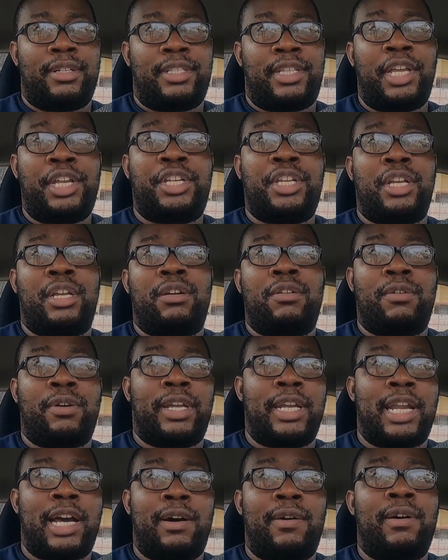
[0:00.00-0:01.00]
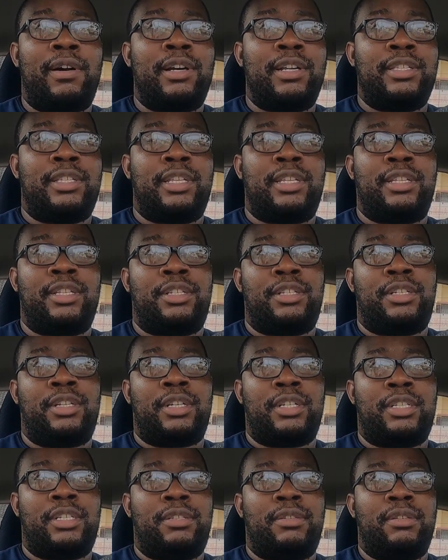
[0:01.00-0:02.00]
teaching in Okinawa. This is
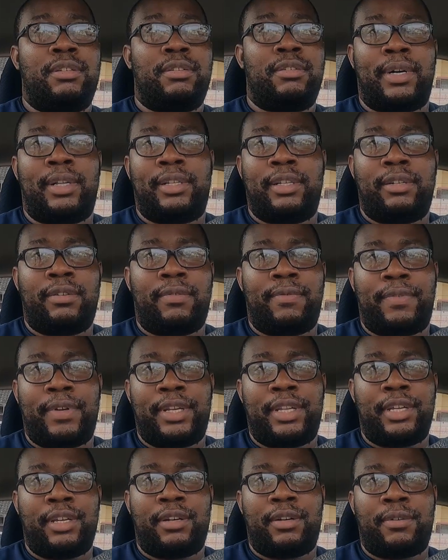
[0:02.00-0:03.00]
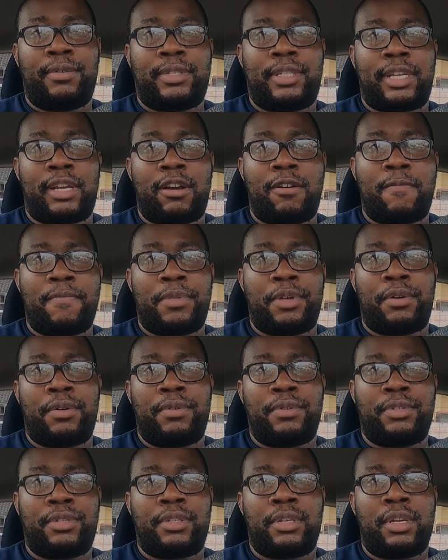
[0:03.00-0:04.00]
just a little video to help
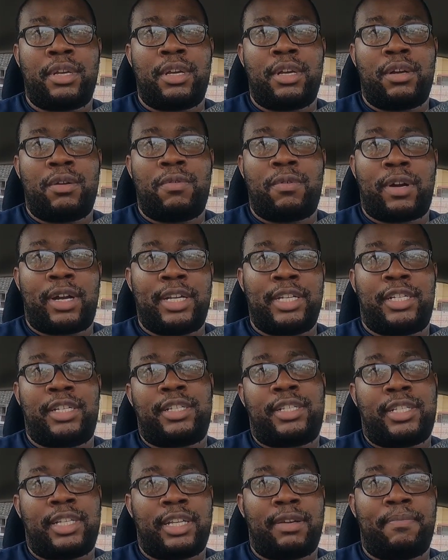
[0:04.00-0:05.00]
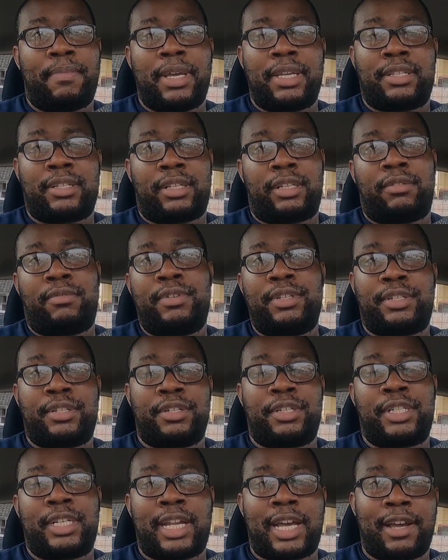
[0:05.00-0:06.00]
those who are interested based on the
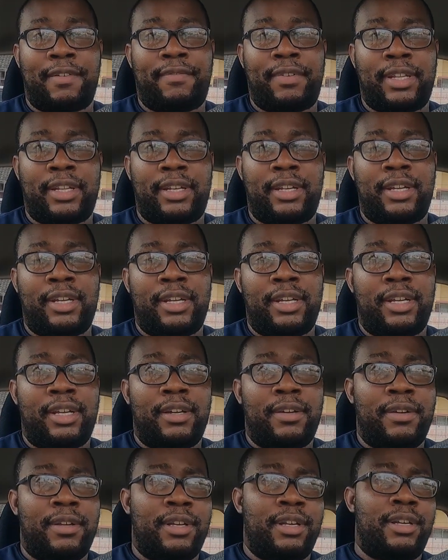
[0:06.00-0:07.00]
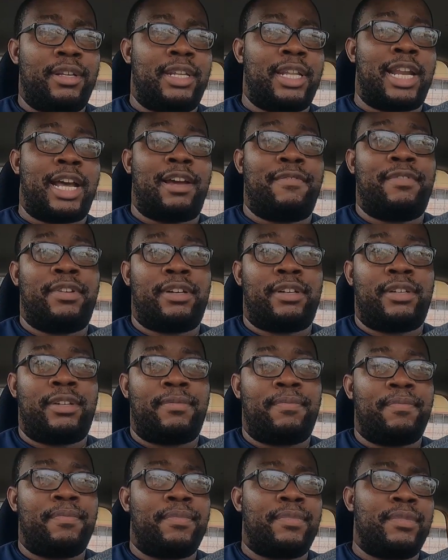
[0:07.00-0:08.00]
research that I've
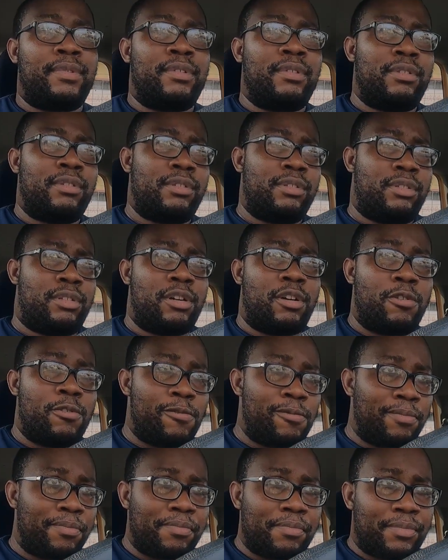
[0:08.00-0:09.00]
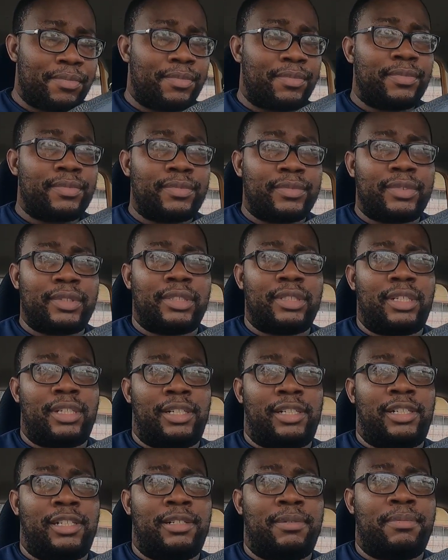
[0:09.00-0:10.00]
done. So,
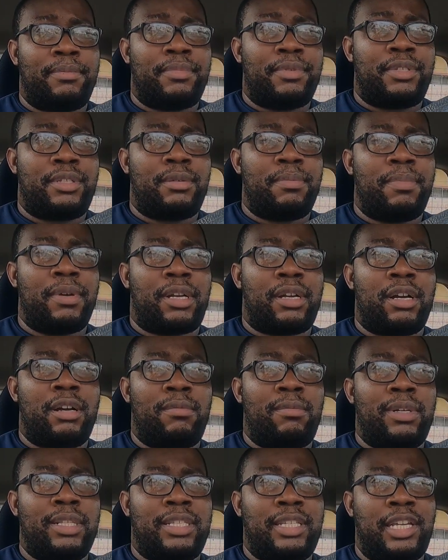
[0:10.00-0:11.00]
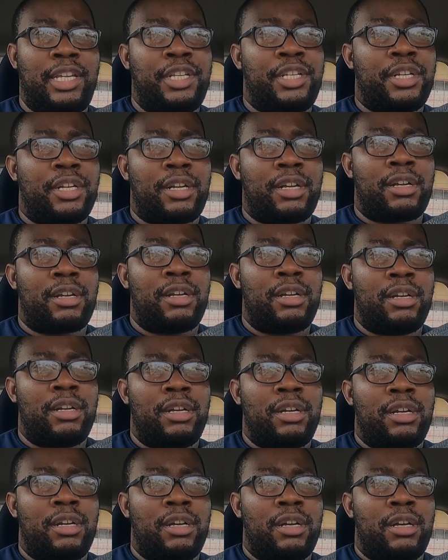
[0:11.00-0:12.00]
to become a teacher,
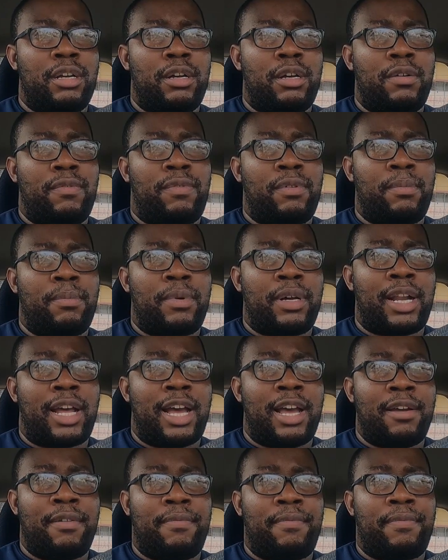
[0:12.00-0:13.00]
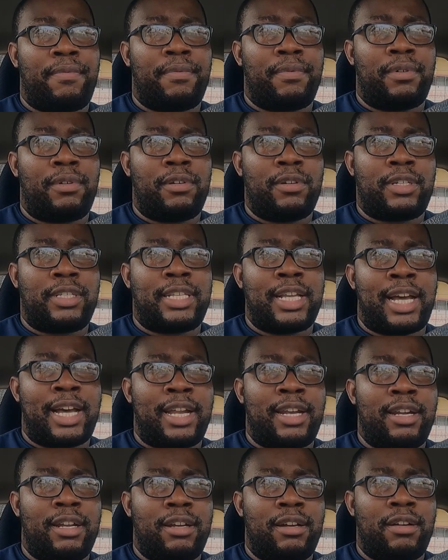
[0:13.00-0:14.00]
from what I've looked
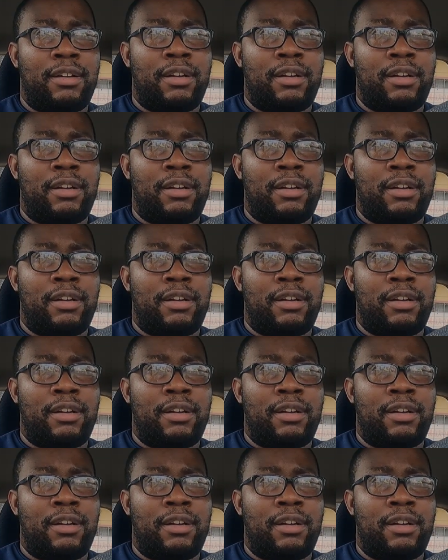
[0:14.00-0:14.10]
at,